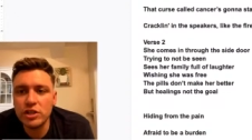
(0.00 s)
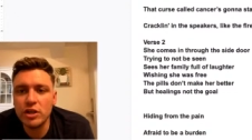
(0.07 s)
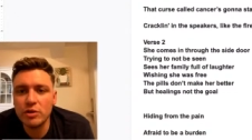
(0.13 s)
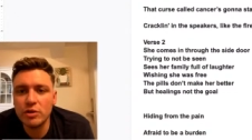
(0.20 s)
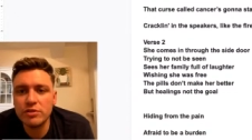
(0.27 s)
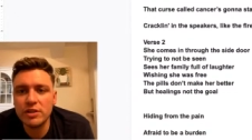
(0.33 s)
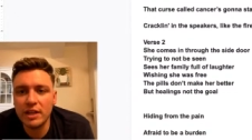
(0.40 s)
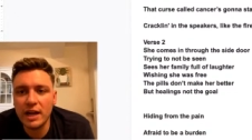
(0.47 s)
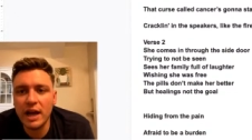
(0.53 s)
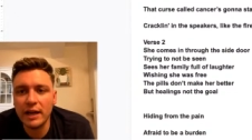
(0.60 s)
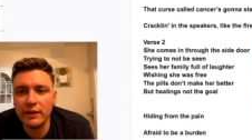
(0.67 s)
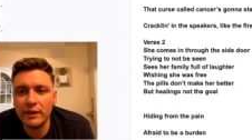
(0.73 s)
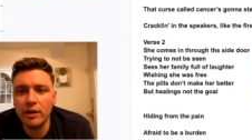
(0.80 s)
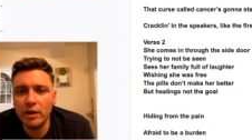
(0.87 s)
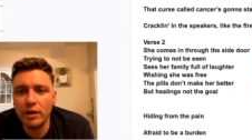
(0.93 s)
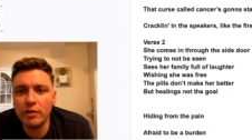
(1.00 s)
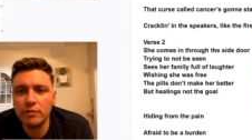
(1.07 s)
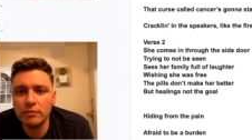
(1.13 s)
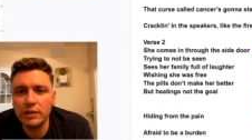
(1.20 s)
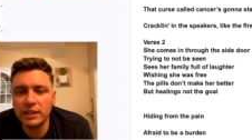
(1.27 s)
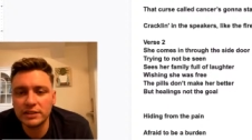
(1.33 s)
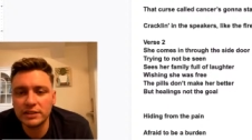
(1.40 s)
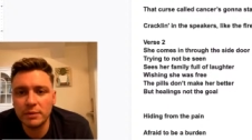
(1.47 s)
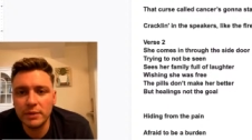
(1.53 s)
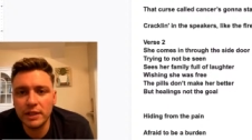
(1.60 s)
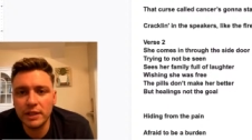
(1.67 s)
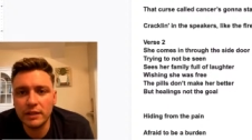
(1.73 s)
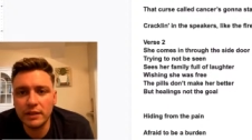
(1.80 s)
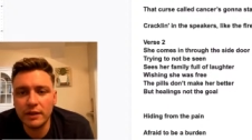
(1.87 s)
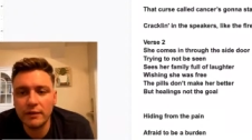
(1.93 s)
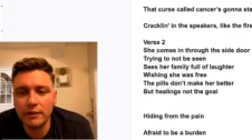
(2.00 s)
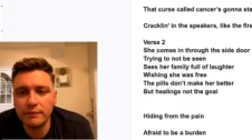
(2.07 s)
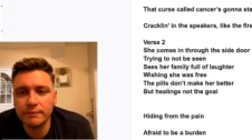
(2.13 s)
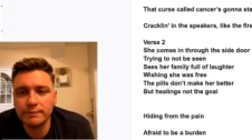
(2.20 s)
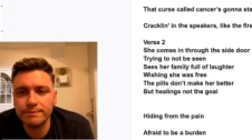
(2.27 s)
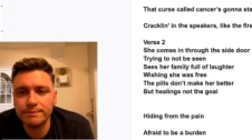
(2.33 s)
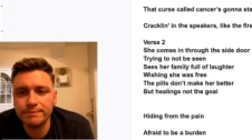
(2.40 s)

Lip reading: She knows that I know. Has to be in there.